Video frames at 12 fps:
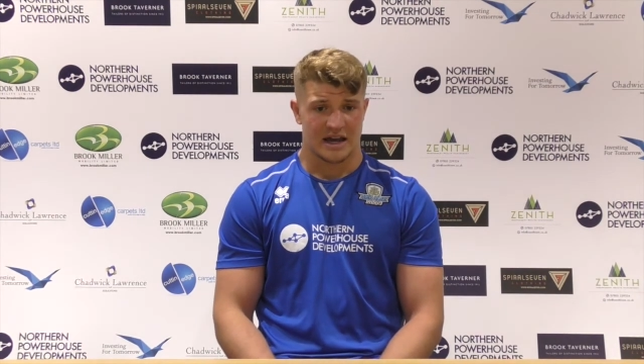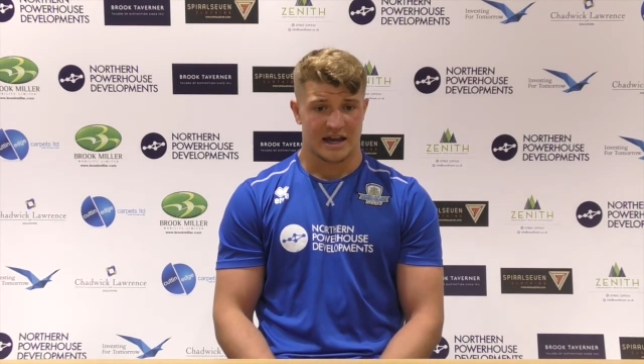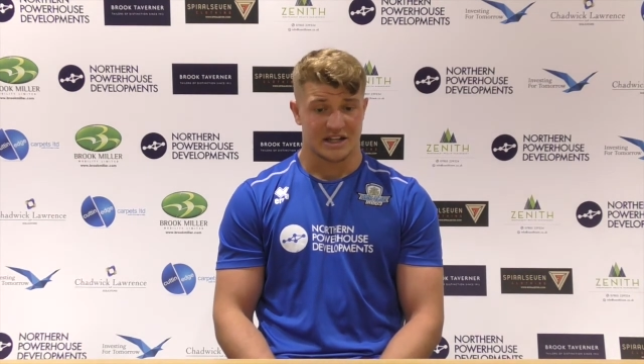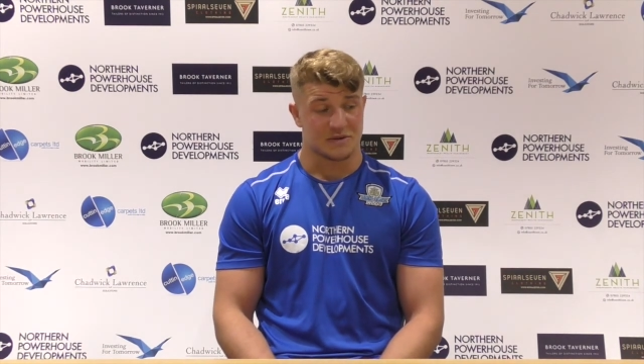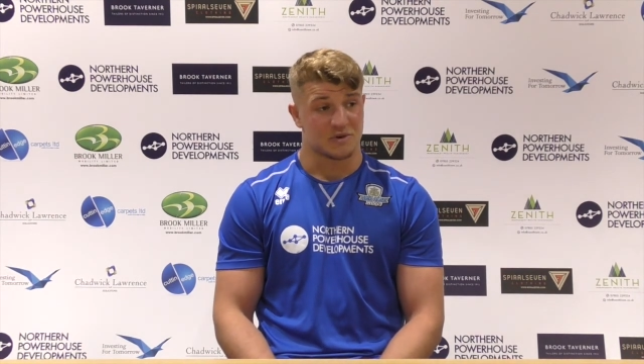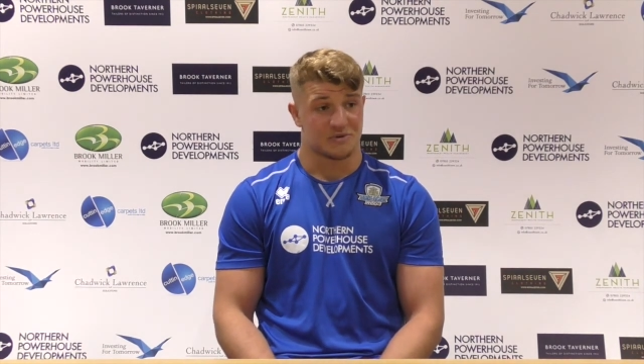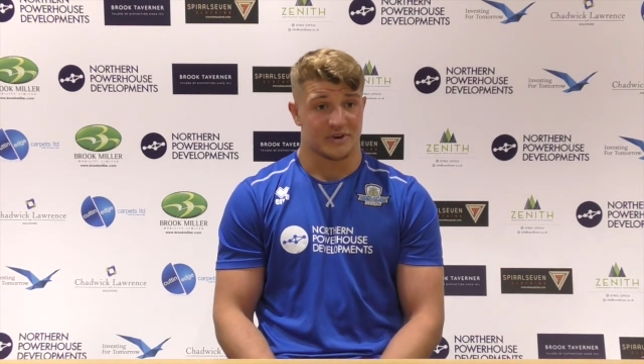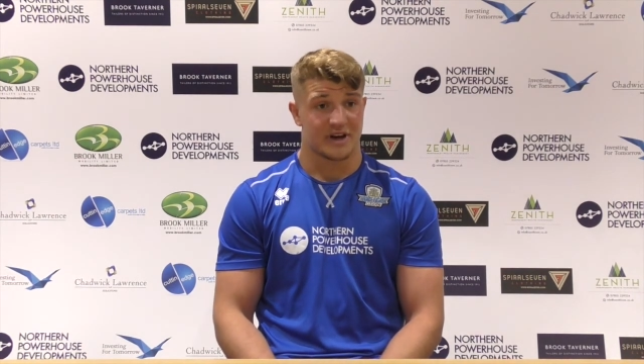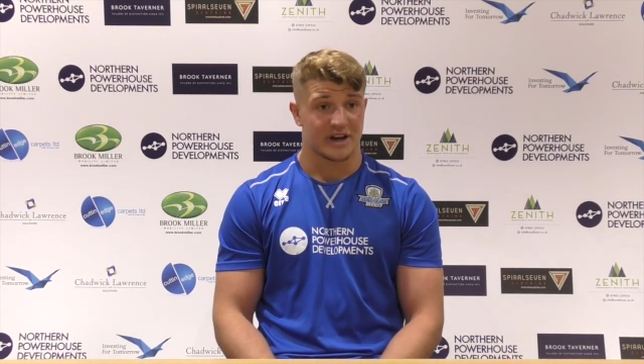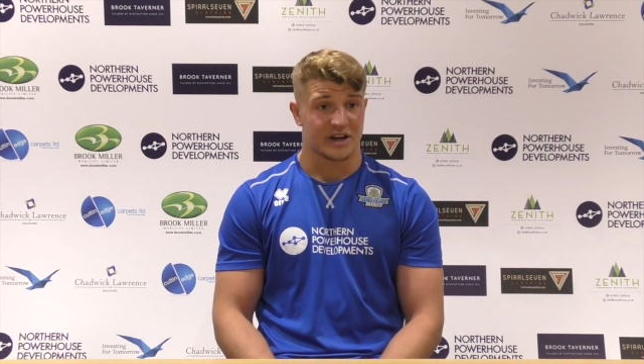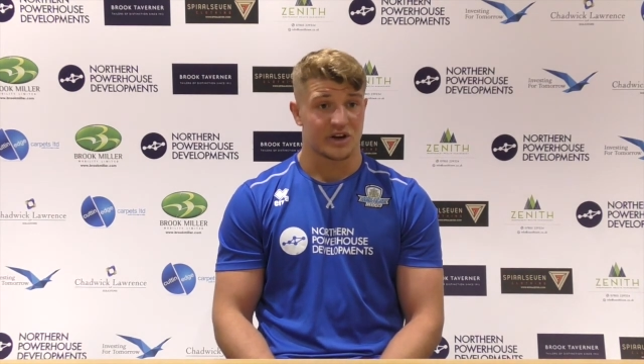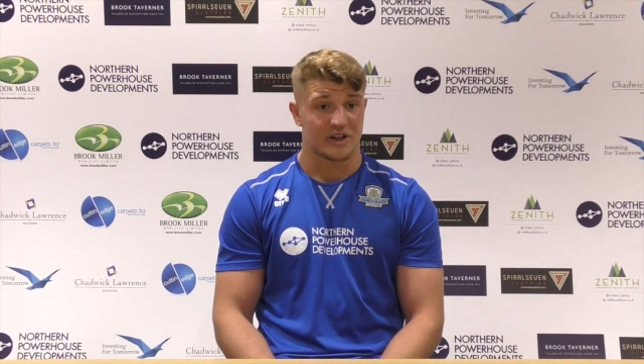and to be
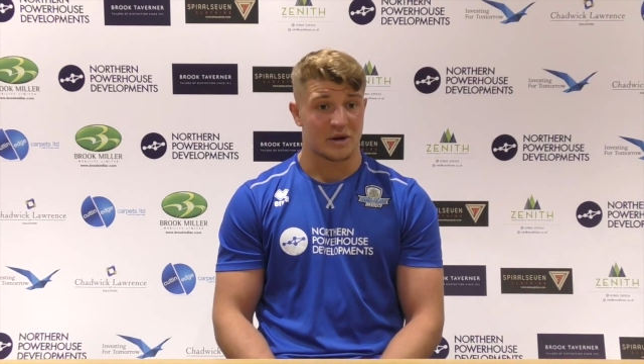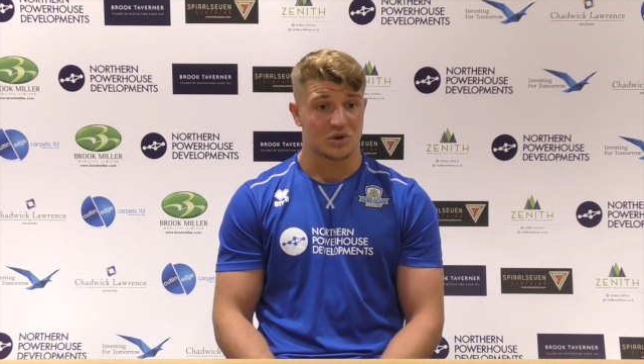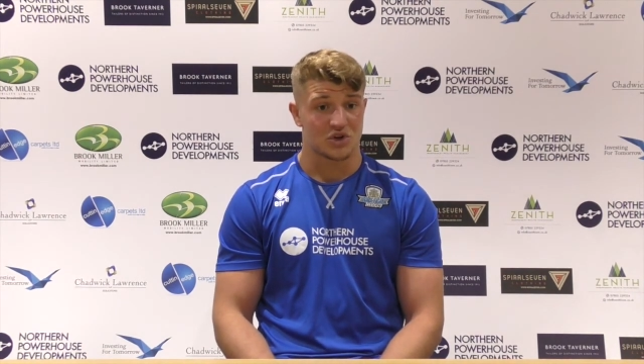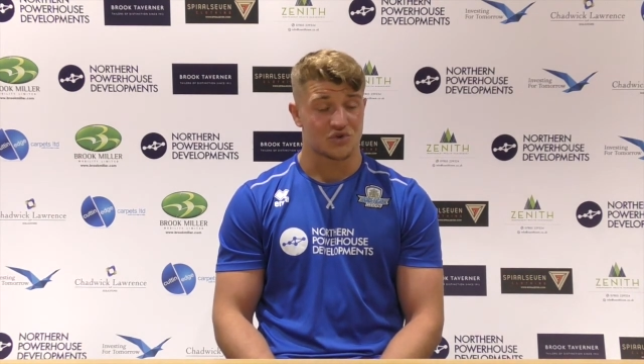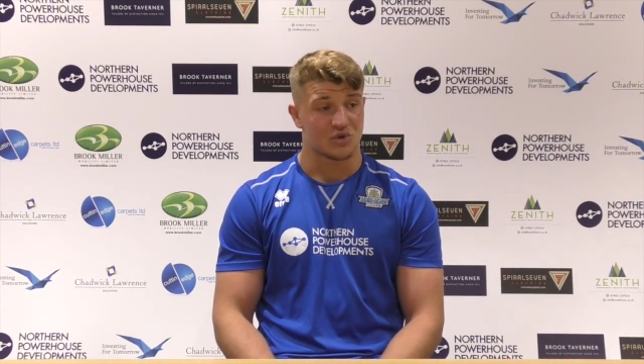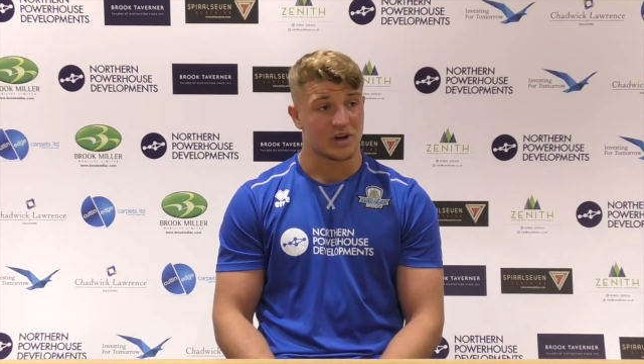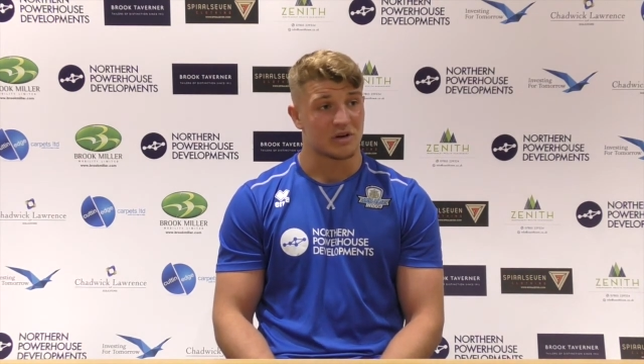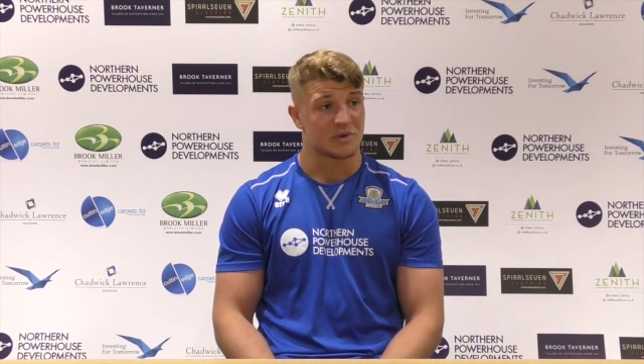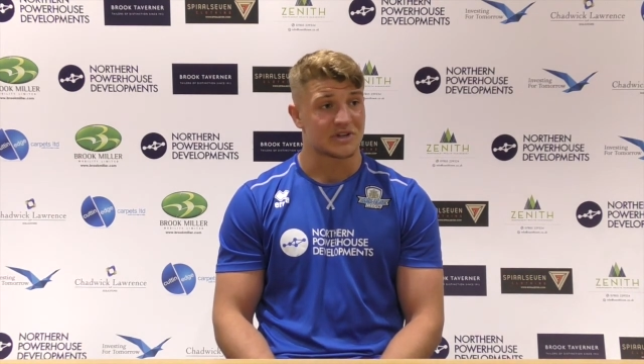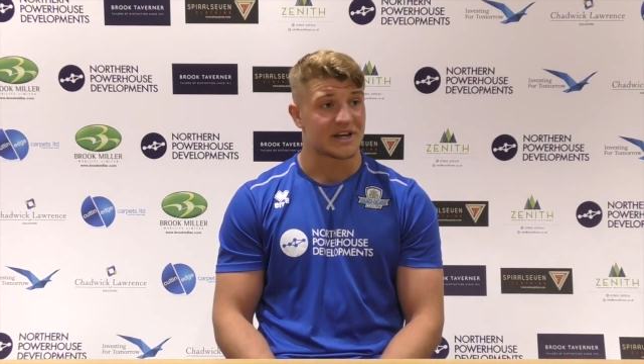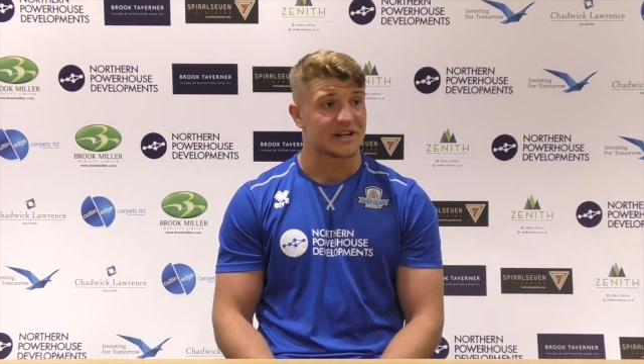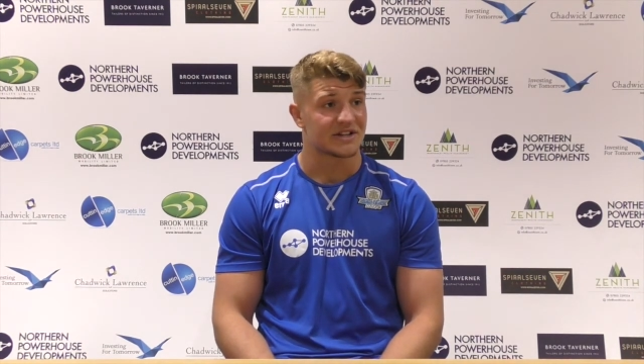fair, you know, they were just real up
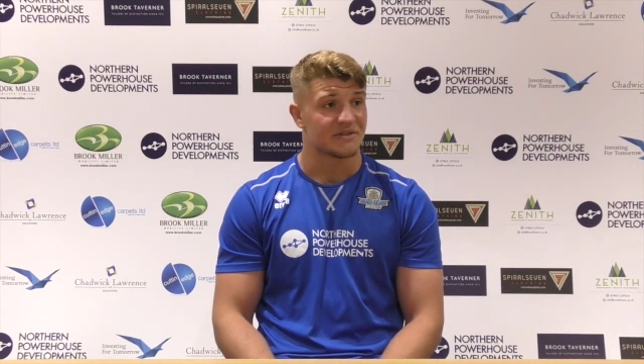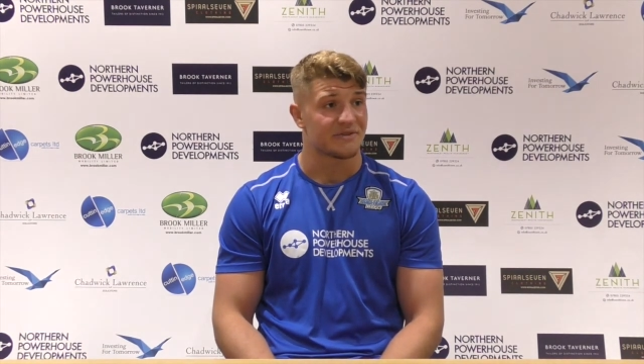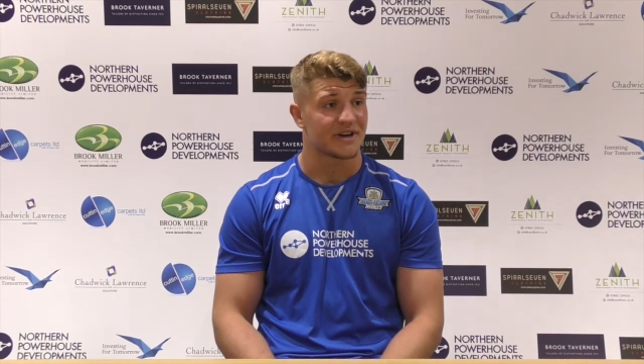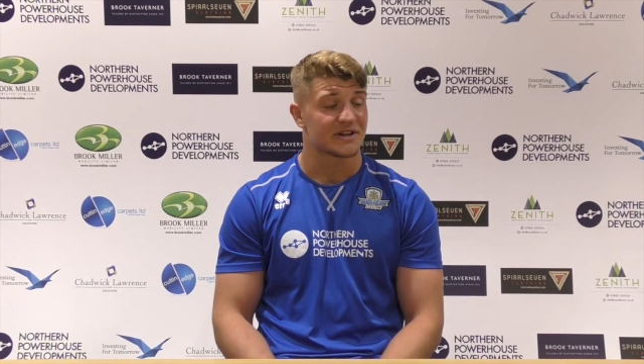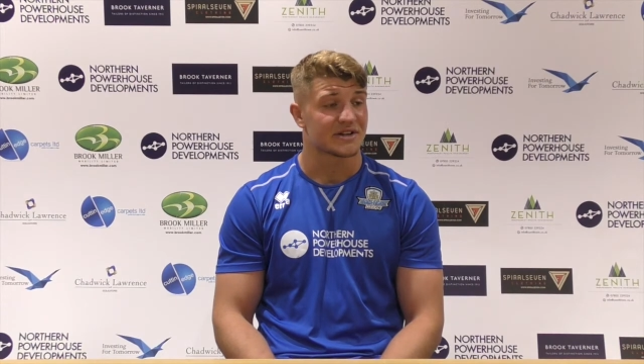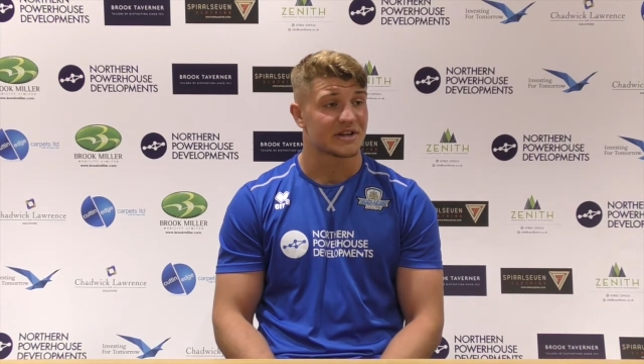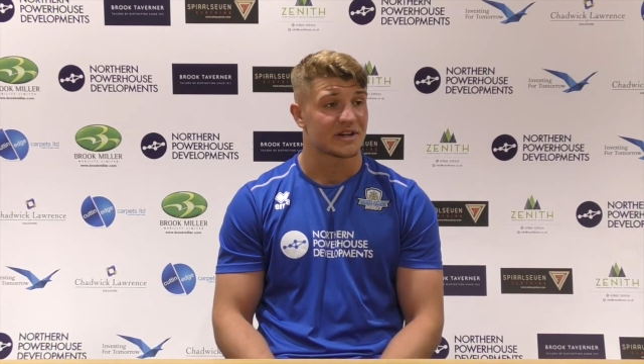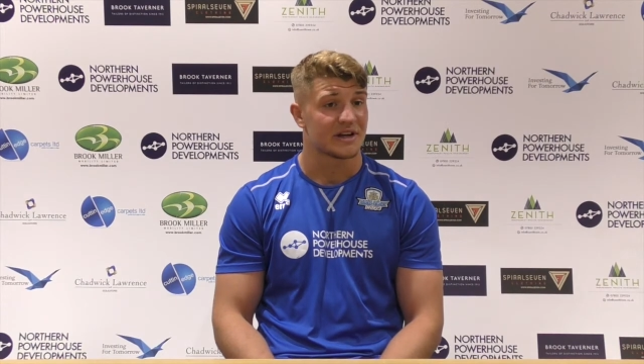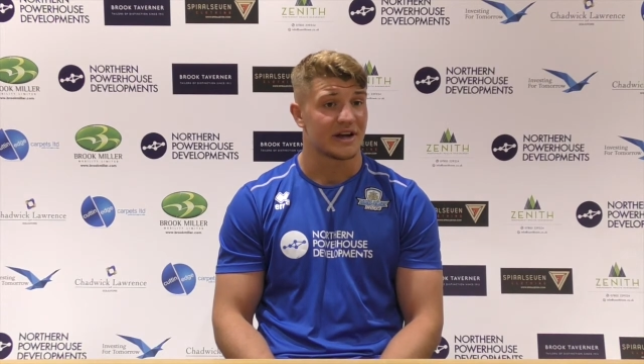mistakes in defence.